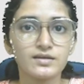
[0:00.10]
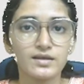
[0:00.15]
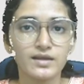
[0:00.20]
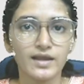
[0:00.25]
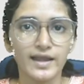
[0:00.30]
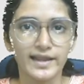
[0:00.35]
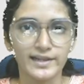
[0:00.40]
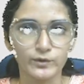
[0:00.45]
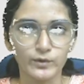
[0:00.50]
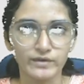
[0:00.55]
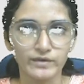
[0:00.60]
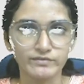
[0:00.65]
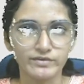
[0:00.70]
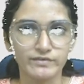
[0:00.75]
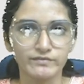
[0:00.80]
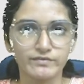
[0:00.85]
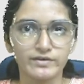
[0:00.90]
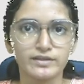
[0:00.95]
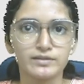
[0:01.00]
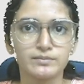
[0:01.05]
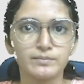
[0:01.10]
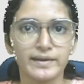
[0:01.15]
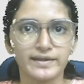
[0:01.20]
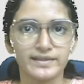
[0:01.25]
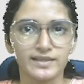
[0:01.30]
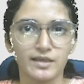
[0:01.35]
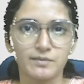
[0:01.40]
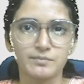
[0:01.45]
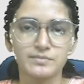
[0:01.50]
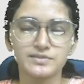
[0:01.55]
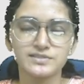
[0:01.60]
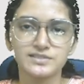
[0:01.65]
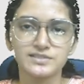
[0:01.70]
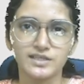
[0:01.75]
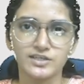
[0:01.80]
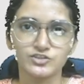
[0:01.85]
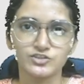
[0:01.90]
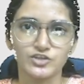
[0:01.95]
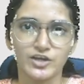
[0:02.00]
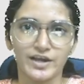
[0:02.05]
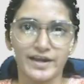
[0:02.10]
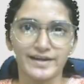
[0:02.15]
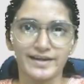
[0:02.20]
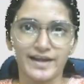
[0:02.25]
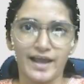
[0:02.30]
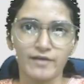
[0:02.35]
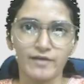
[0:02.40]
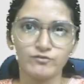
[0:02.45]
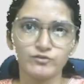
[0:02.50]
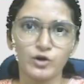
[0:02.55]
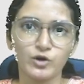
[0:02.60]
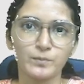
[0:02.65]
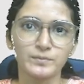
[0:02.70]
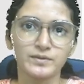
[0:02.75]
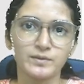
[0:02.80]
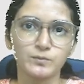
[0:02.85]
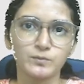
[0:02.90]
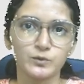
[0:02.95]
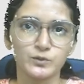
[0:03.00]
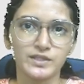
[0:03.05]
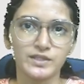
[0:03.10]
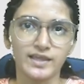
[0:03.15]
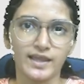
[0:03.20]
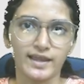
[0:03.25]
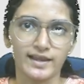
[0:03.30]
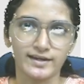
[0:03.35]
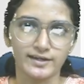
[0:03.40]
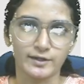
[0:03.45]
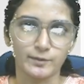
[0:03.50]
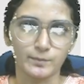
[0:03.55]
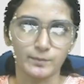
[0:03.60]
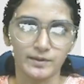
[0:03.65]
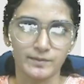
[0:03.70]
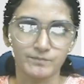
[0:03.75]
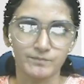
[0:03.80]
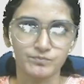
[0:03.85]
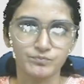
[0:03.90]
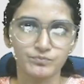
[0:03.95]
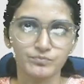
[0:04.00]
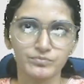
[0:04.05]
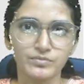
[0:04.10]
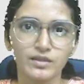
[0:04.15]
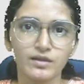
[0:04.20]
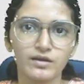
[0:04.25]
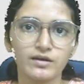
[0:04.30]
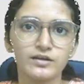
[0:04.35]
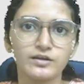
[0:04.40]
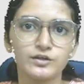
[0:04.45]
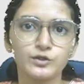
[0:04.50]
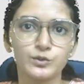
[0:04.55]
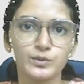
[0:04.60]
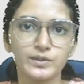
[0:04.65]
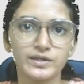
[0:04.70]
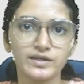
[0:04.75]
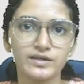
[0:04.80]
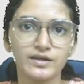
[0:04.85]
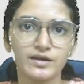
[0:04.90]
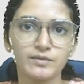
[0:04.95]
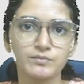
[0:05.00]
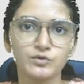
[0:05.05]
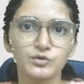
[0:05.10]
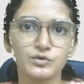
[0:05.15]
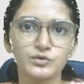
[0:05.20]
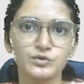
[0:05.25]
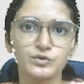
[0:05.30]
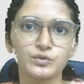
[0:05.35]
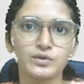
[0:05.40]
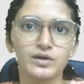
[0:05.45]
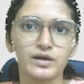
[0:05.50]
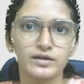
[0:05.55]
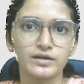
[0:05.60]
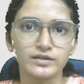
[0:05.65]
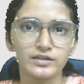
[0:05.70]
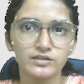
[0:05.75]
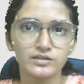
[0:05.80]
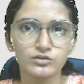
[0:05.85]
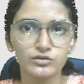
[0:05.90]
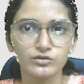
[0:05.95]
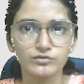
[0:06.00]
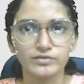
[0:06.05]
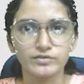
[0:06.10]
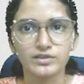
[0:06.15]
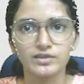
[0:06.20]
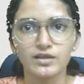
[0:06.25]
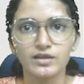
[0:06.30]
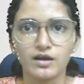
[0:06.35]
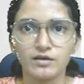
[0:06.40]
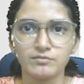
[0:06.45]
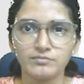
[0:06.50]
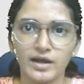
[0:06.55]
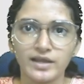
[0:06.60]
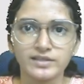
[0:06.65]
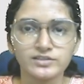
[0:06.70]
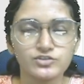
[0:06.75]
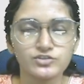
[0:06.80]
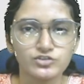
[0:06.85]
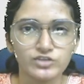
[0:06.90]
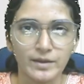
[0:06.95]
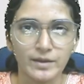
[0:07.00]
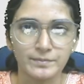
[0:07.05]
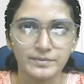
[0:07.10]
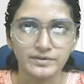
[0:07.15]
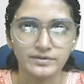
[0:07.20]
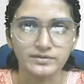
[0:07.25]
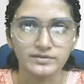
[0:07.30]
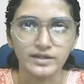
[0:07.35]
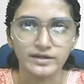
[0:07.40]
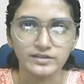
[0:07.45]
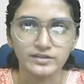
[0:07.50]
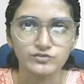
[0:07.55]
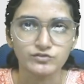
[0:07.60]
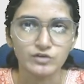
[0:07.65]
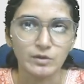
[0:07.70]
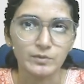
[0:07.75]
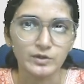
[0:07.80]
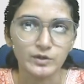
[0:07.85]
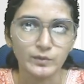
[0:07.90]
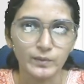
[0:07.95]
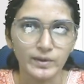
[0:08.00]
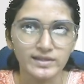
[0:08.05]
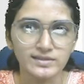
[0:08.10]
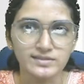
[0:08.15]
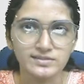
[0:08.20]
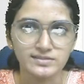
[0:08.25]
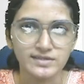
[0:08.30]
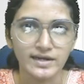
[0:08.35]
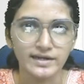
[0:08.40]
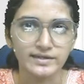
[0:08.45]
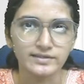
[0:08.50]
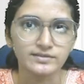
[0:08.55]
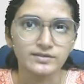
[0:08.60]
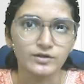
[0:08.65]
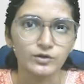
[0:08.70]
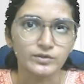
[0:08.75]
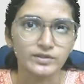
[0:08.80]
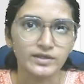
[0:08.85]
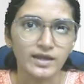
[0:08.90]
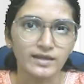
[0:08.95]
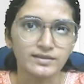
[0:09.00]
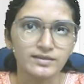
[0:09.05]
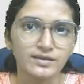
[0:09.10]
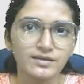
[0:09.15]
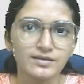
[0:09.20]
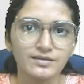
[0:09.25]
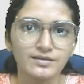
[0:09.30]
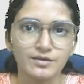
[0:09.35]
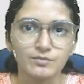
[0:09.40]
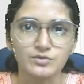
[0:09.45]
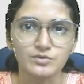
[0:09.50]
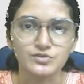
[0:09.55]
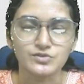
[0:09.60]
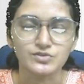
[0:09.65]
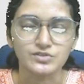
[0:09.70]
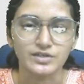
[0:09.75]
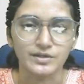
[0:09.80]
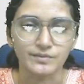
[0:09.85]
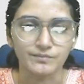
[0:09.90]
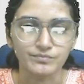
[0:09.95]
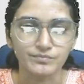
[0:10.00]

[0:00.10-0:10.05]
Hello everyone, my name is Diksha and I am from the Bodhi Academy. Today I am going to continue with the amines chapter, that is from 12th standard organic chemistry.